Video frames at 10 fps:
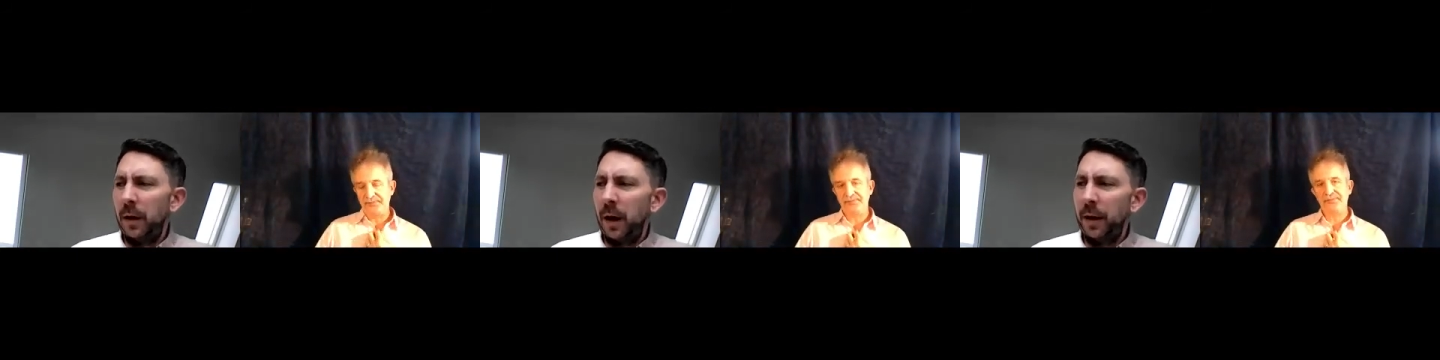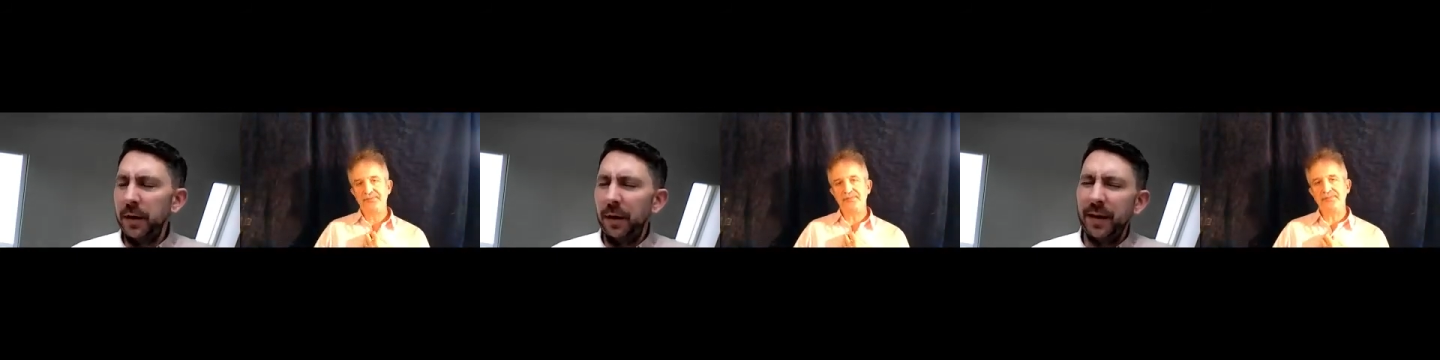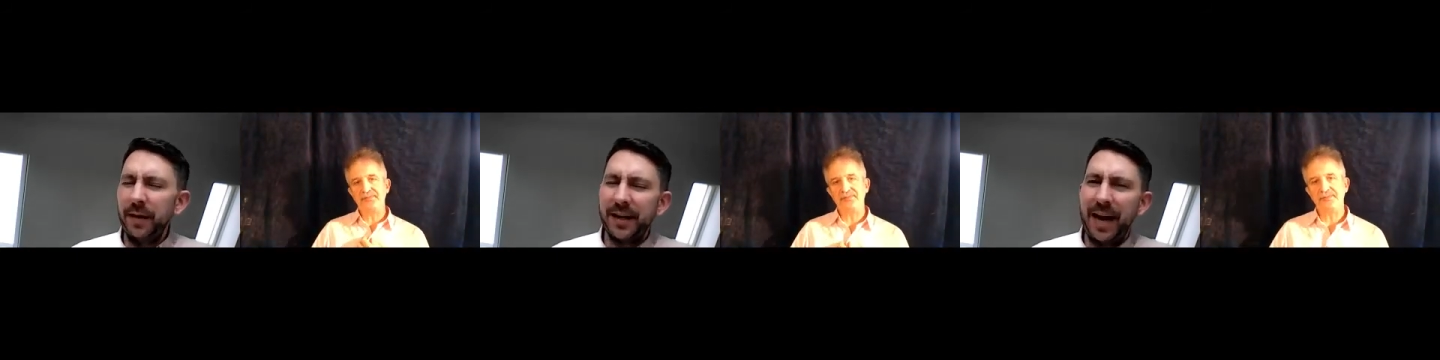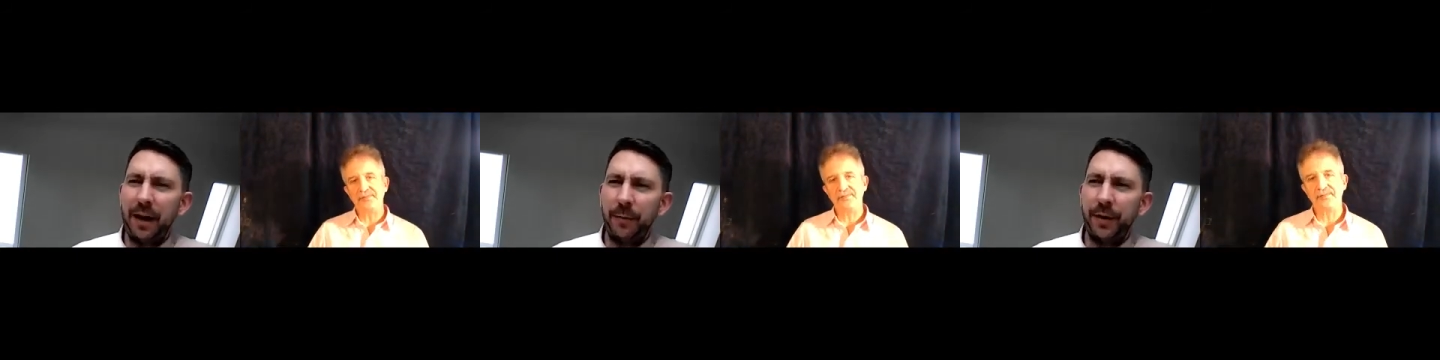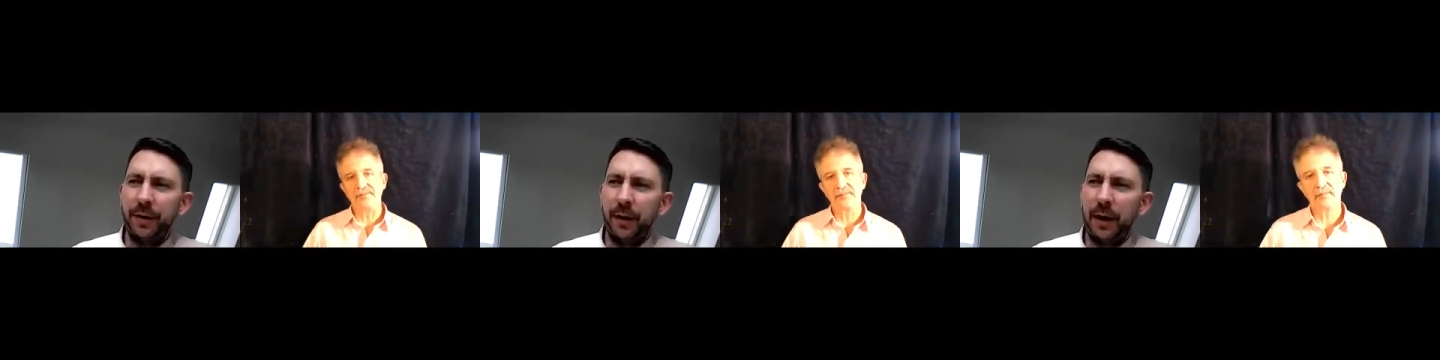Speaker 1: I think I think there's an
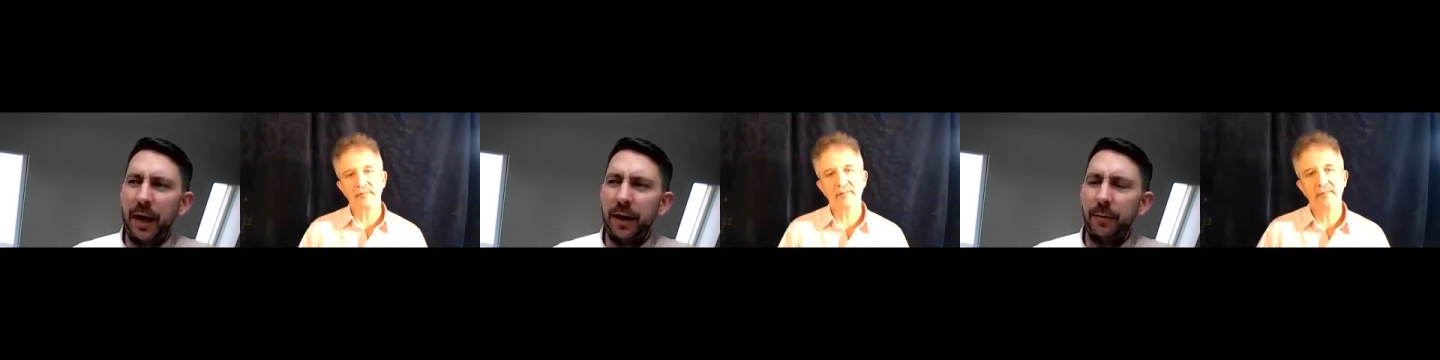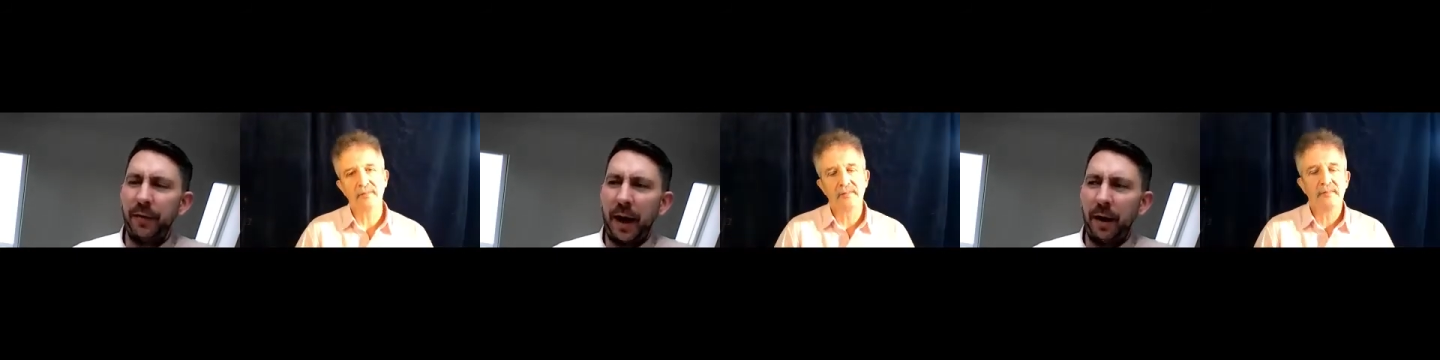element an element of that.